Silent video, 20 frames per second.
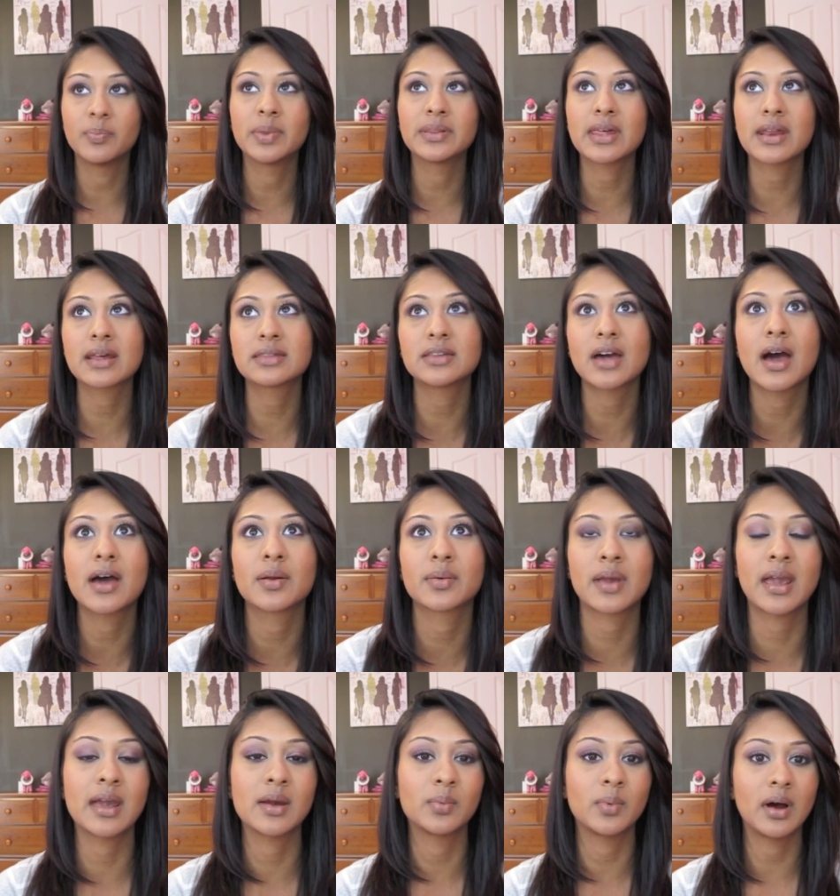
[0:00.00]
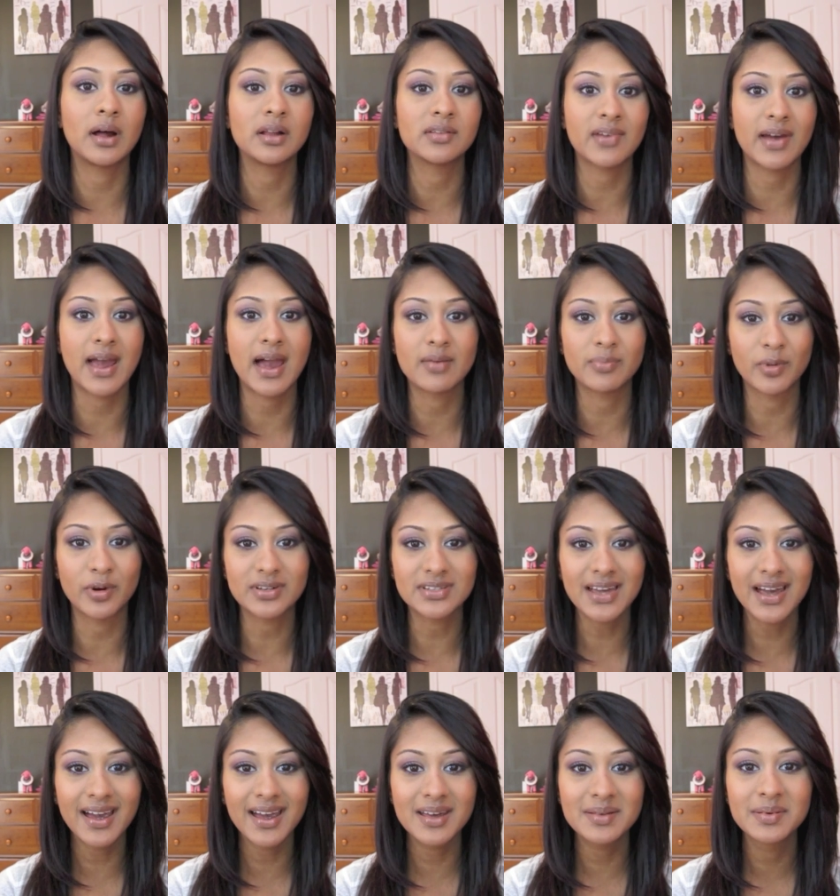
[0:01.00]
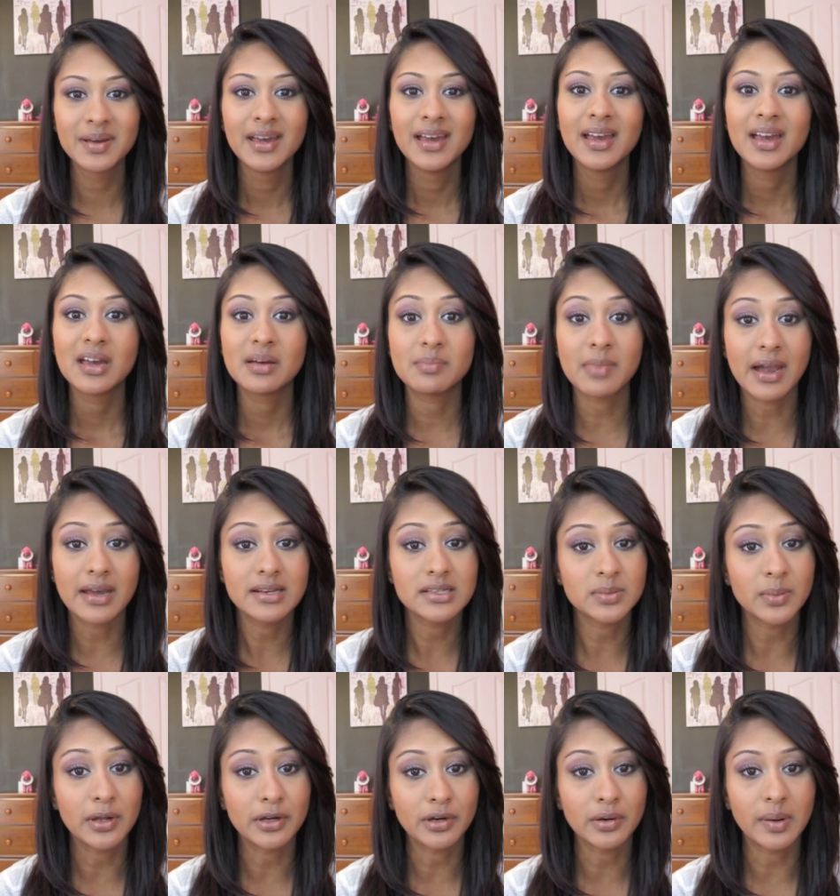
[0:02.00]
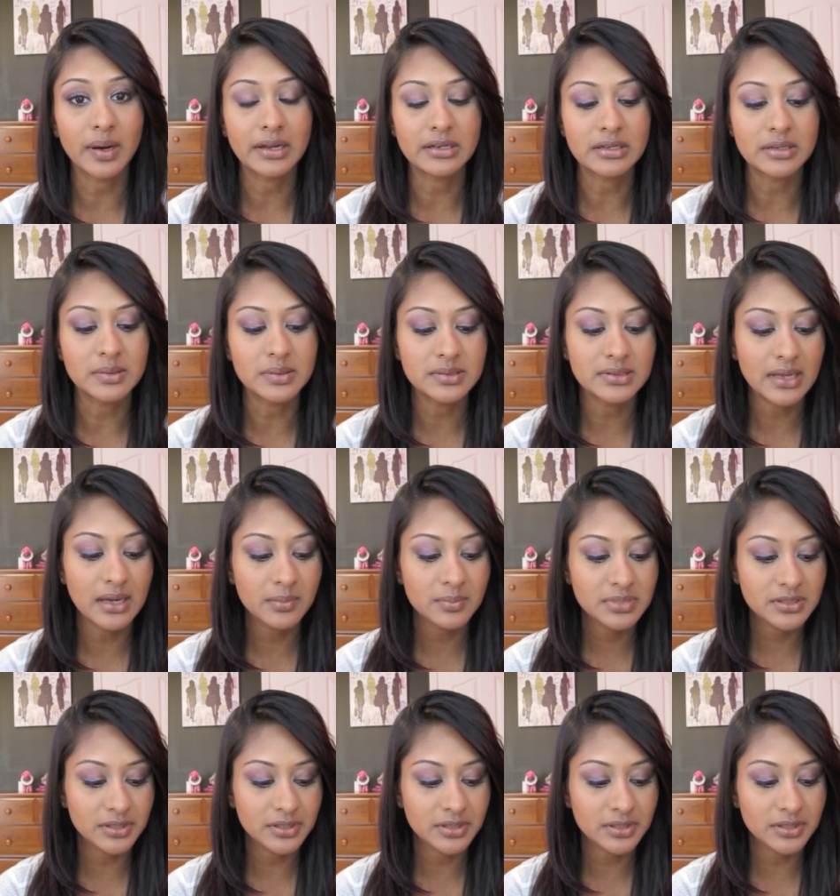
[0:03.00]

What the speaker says: But then I thought, okay, well, if I have more time, might as well go ahead and use them.